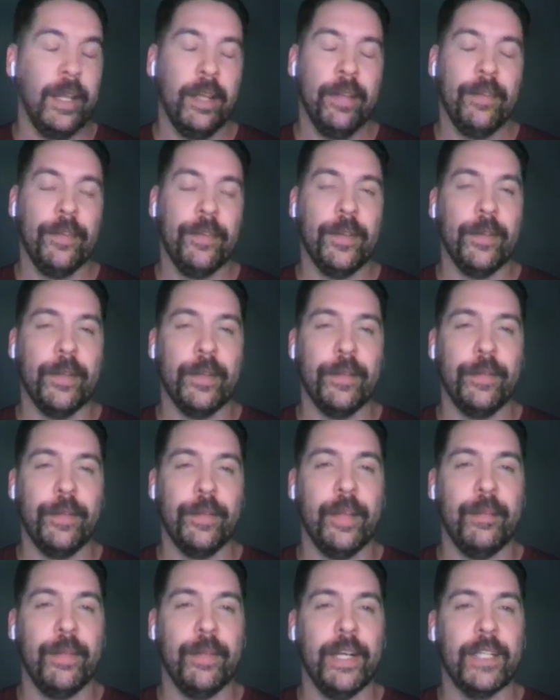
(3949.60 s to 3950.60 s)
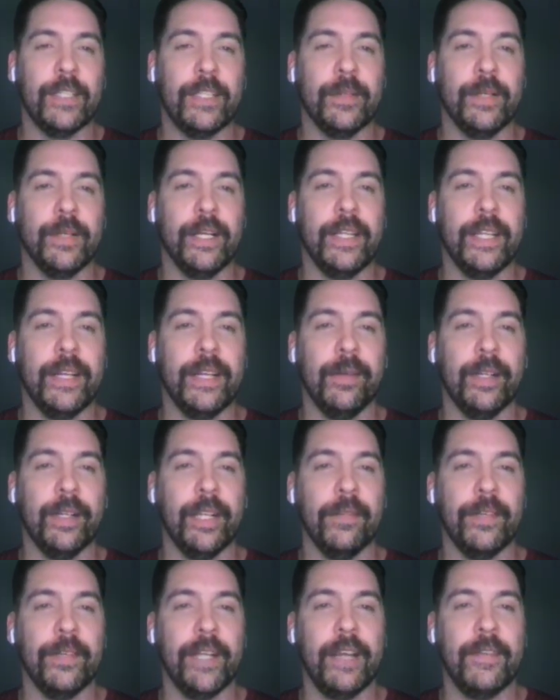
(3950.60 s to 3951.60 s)
you and the family aren't doing anything, we'd
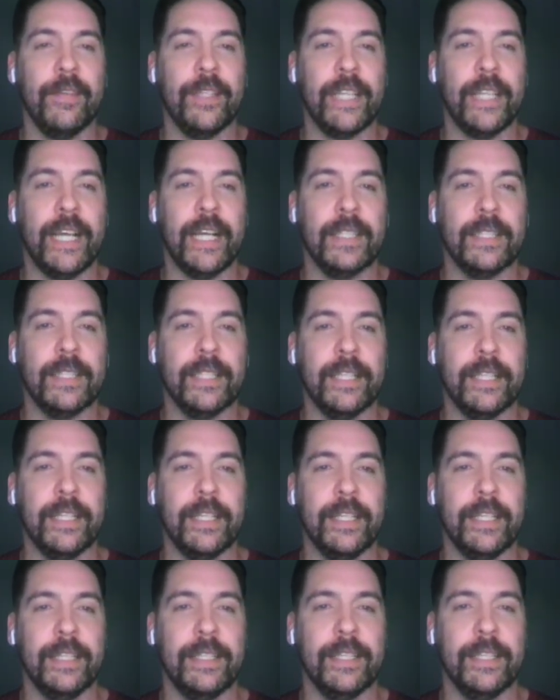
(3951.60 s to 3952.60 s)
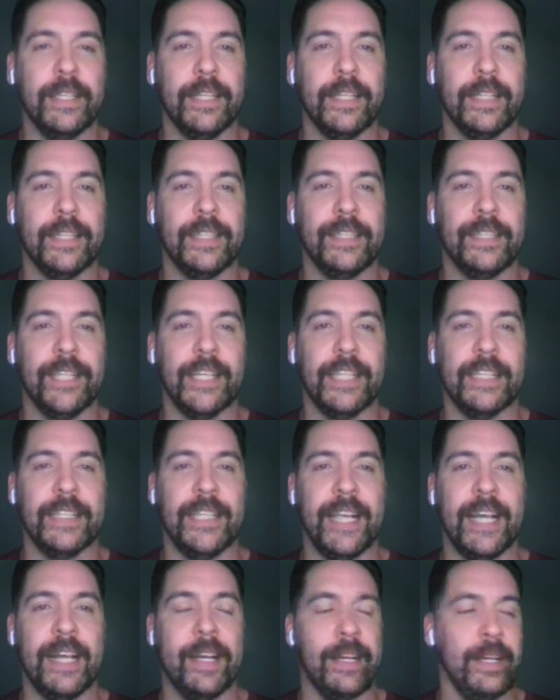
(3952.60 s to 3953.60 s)
love to have you out to kind of check us
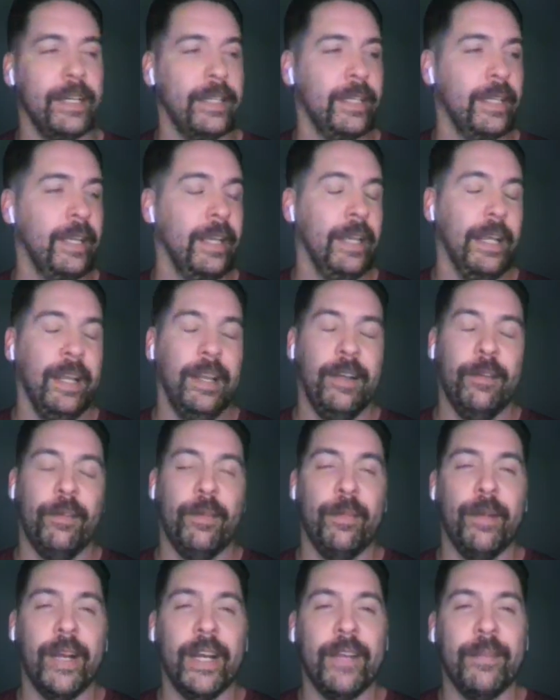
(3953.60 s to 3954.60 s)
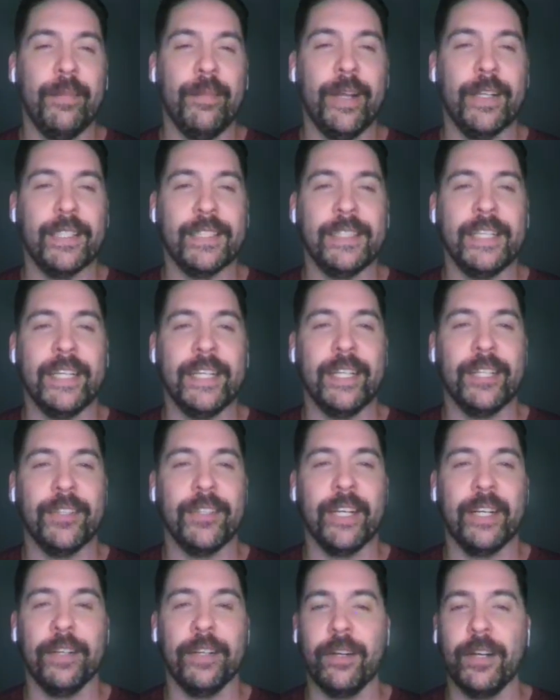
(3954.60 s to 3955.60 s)
out, and we might even be able to sneak a
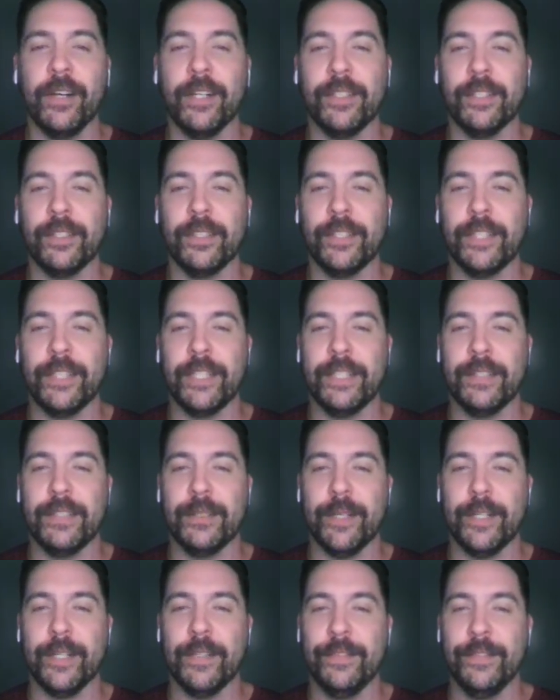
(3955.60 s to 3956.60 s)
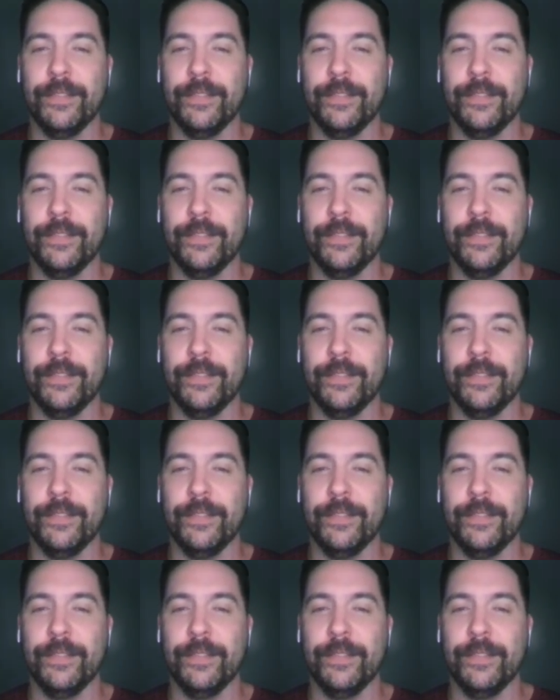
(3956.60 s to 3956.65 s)
drink or a hot dog to you as well.